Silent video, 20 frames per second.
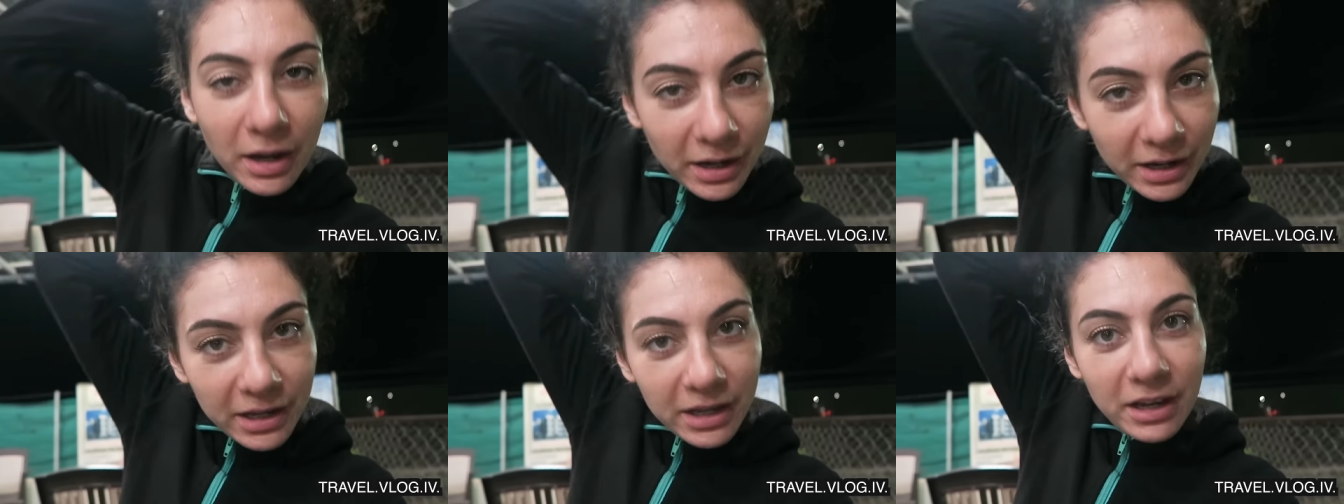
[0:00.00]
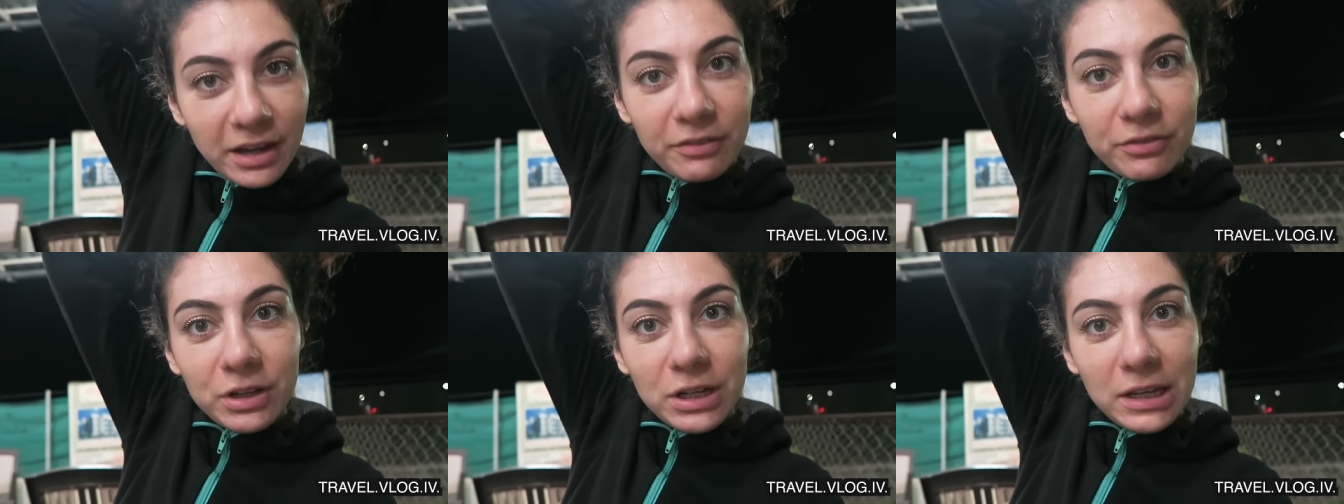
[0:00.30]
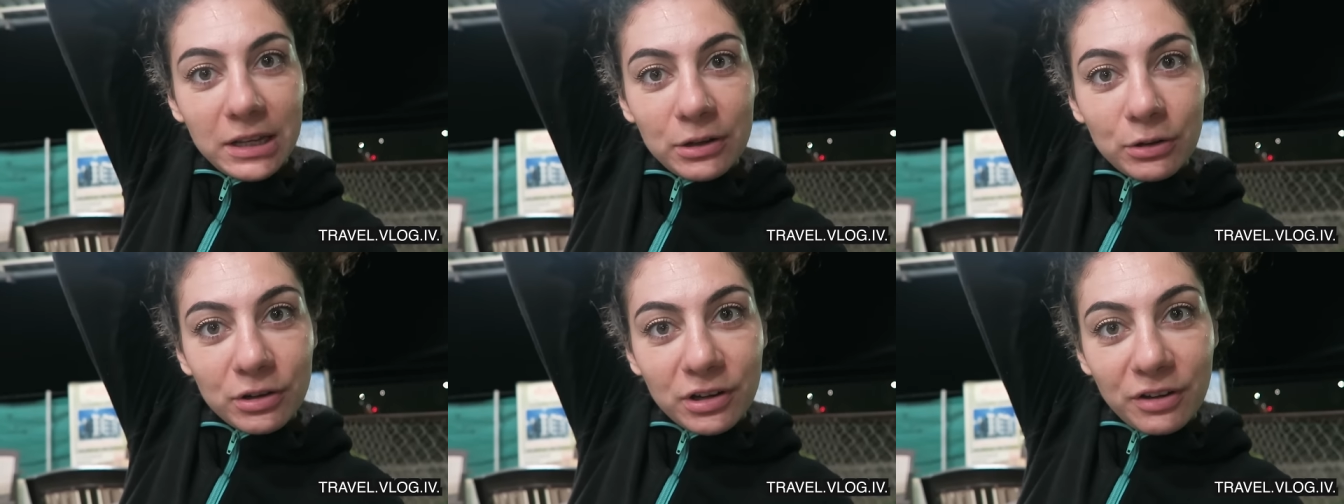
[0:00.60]
I have a
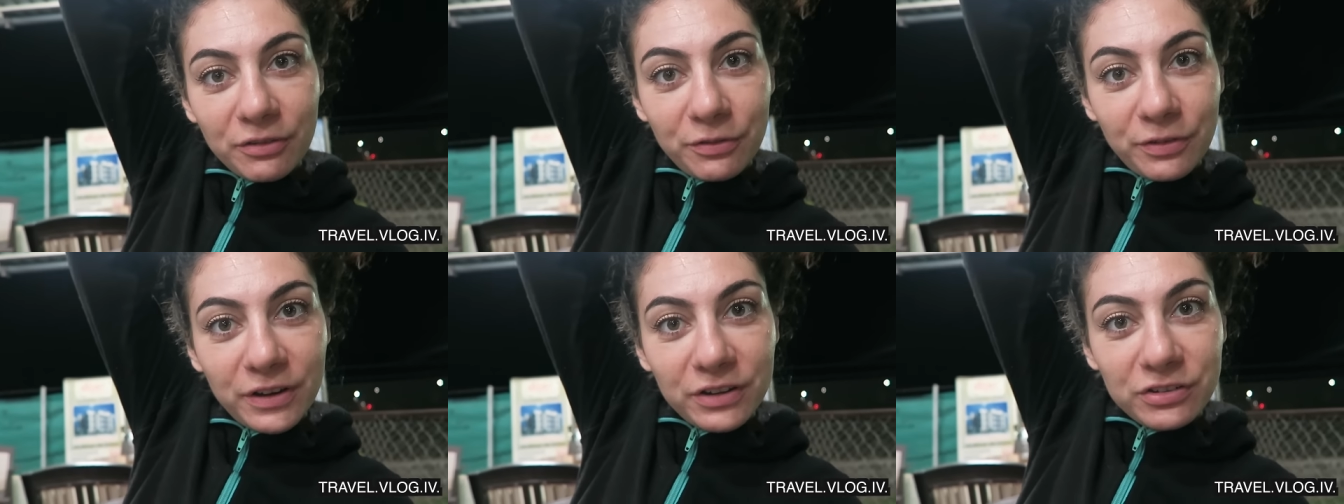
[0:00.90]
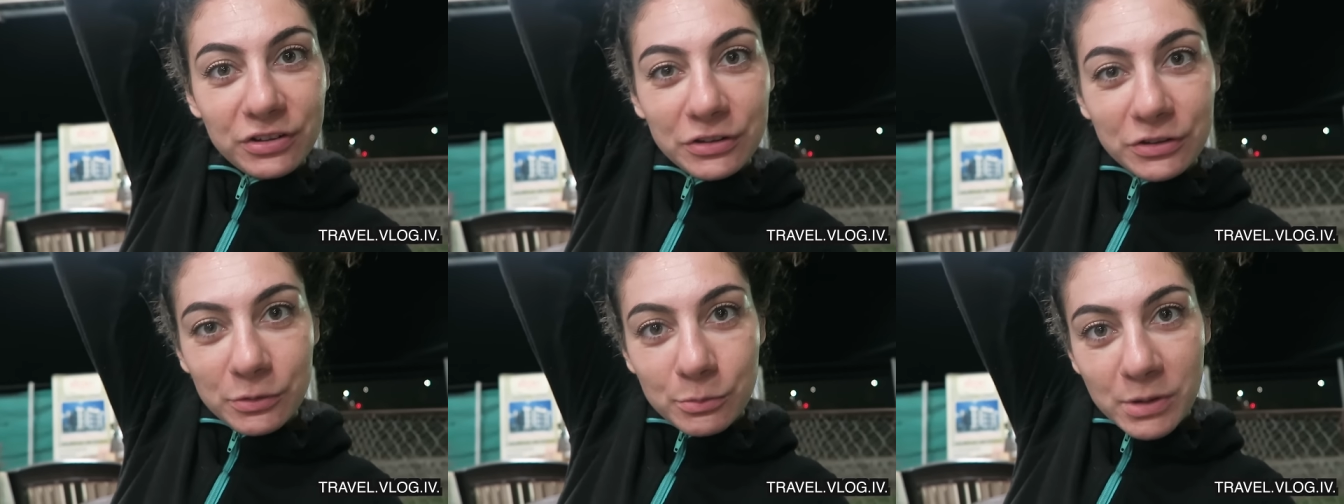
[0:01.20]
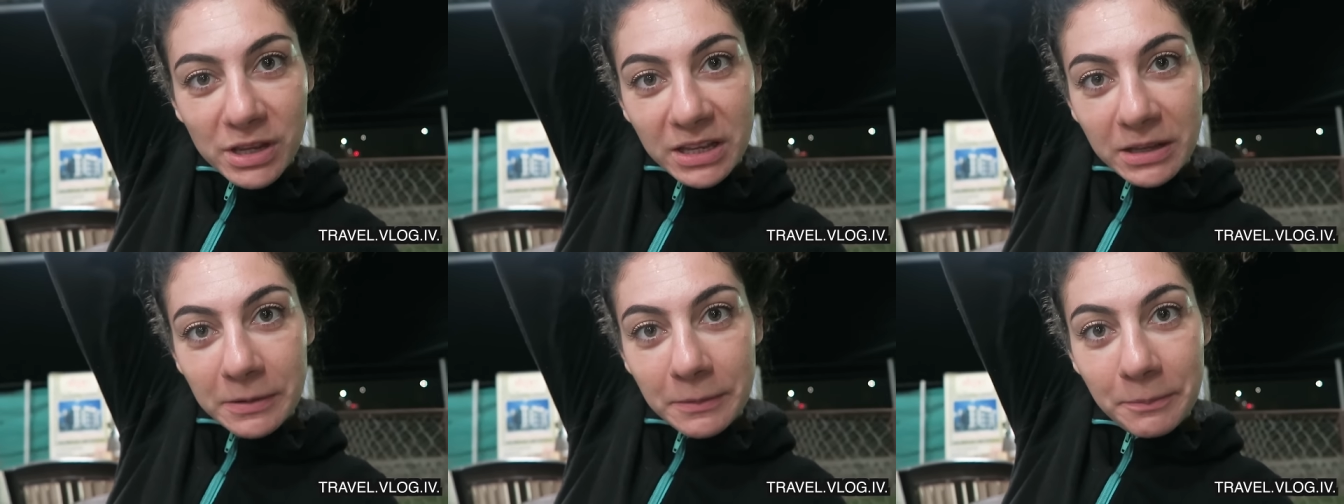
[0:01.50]
little confession to make.